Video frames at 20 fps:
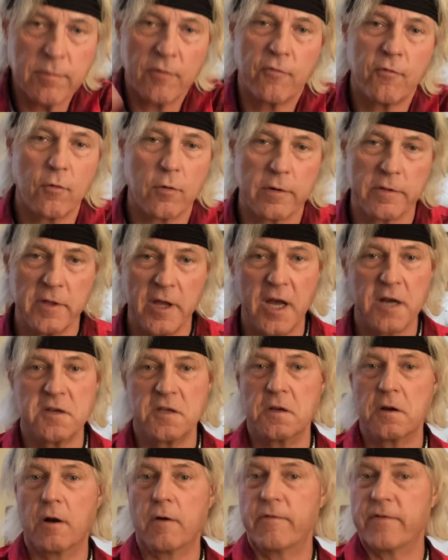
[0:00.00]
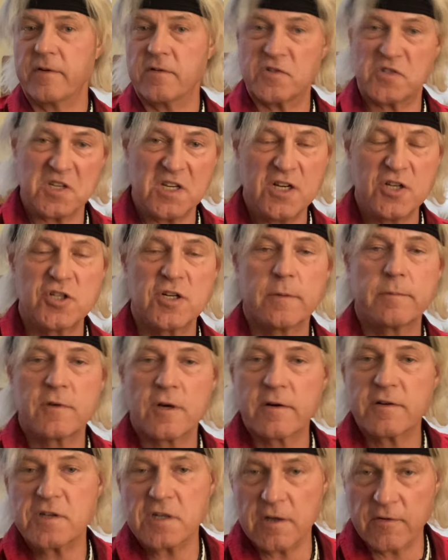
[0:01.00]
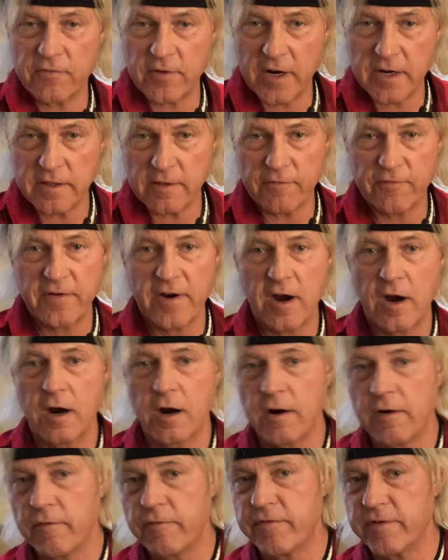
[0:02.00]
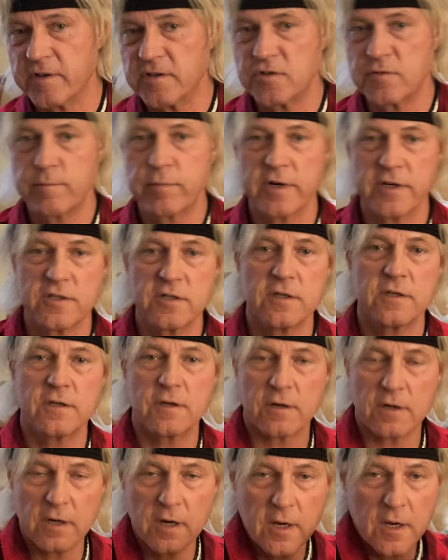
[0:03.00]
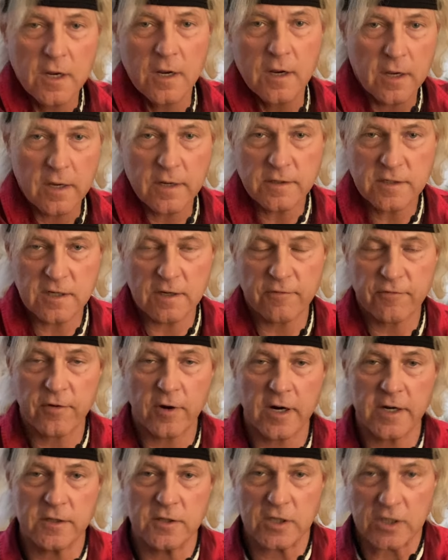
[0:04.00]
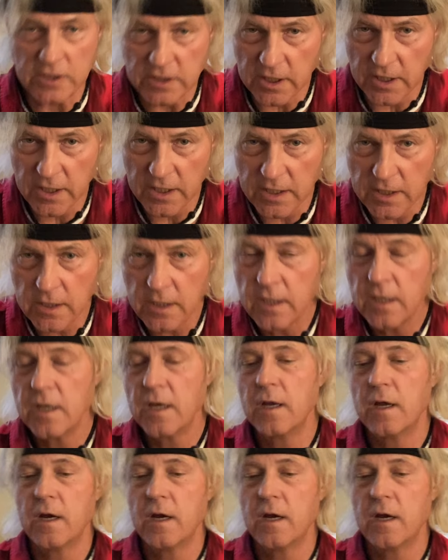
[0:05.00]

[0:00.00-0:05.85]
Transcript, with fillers: Before that, you know, if it's Egypt, you're deifying the pharaoh. If it's Britain, you're deifying the king.